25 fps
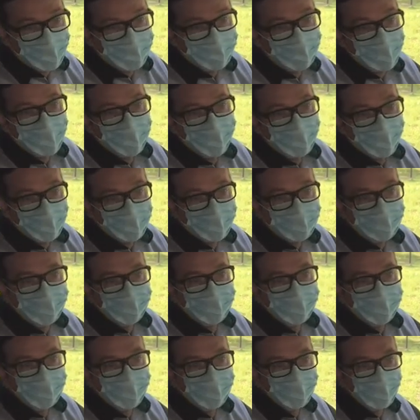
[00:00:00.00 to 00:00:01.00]
not really
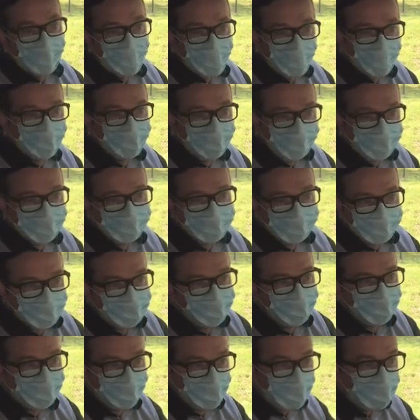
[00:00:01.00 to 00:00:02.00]

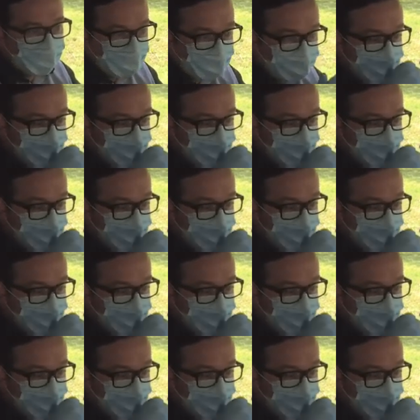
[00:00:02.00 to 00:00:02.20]
100% following